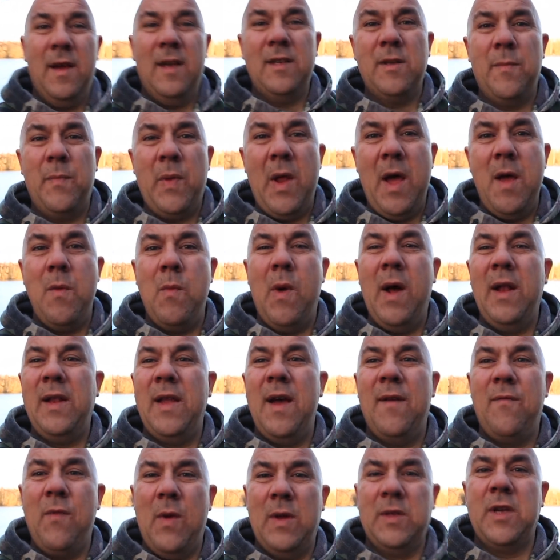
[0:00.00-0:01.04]
As I'm playing one, the
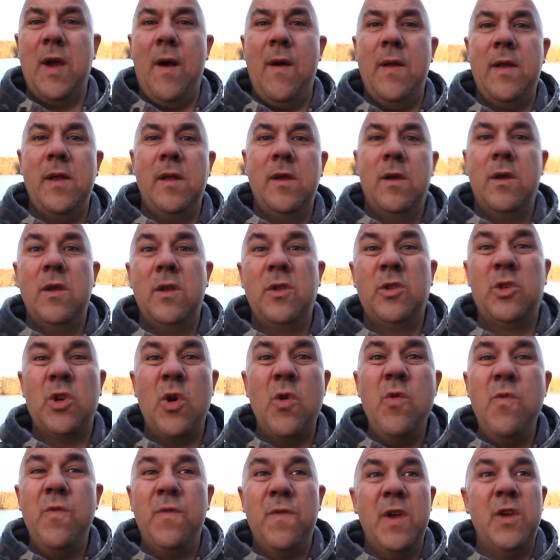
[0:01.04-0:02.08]
other one's going.
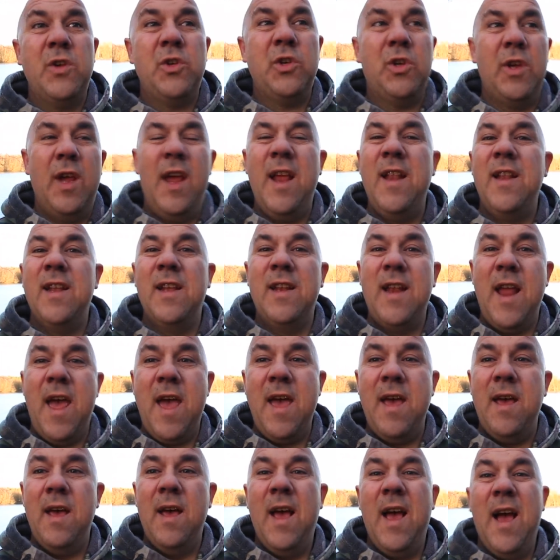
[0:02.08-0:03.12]
2 fish in the
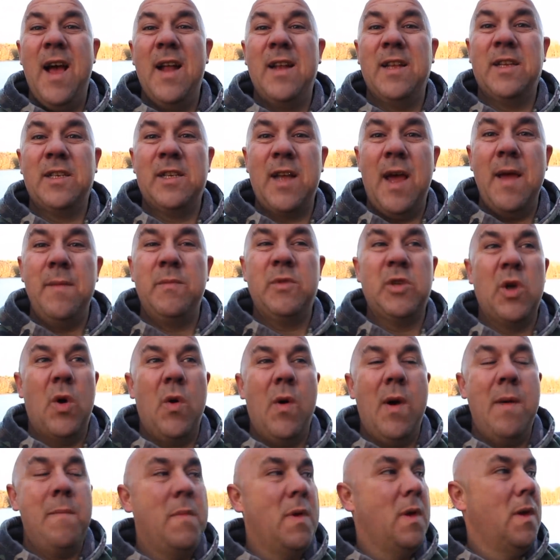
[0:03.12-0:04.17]
net at the same
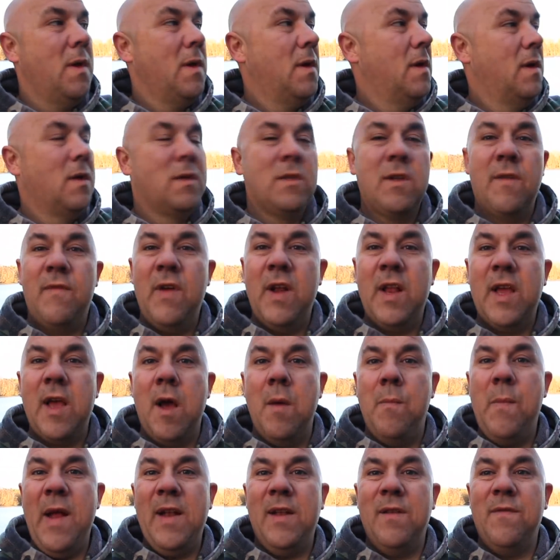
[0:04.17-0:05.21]
time, so I've had to go
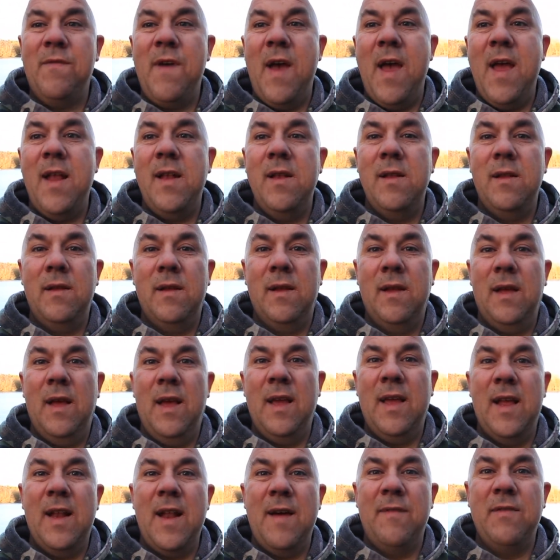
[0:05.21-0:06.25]
back to the van
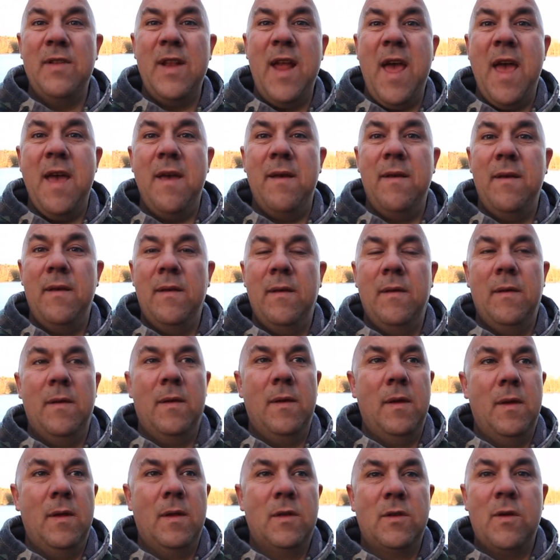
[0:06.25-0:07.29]
and get another net.
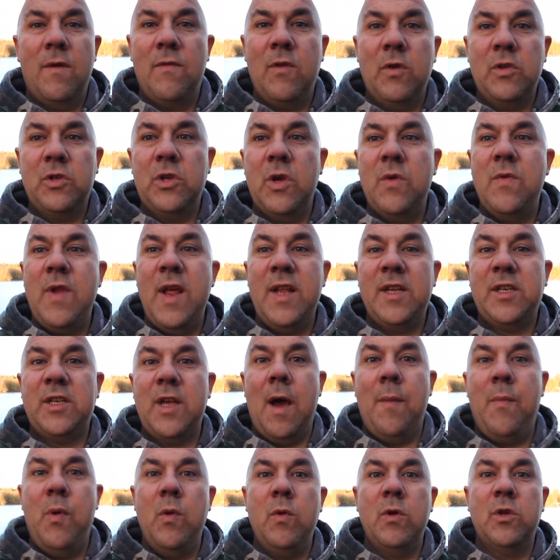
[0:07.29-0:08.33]
So I've got 2 nets set
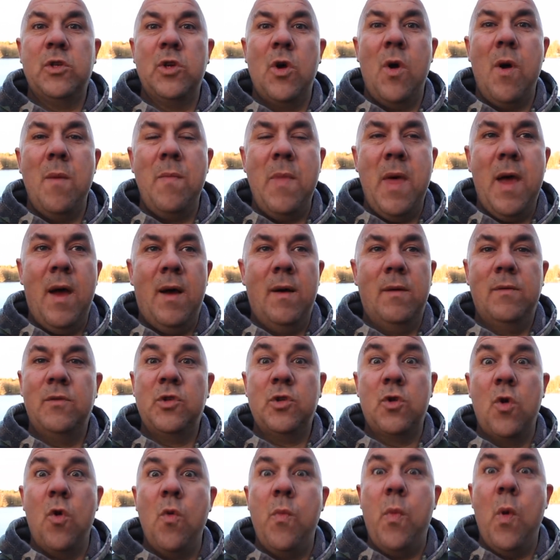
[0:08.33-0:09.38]
up all the time now.
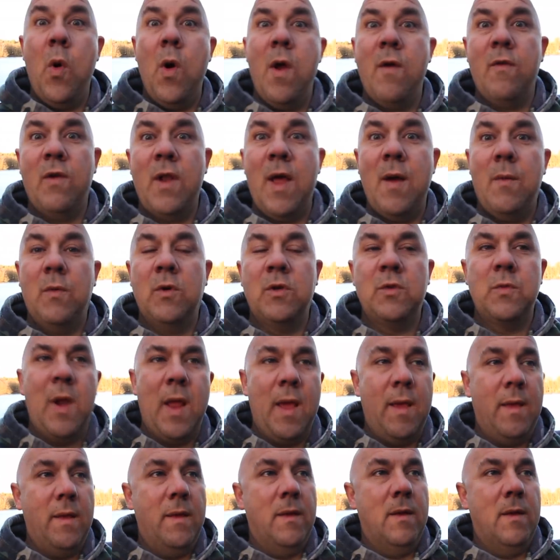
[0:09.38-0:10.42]
Schoolboy error that was, wasn't it?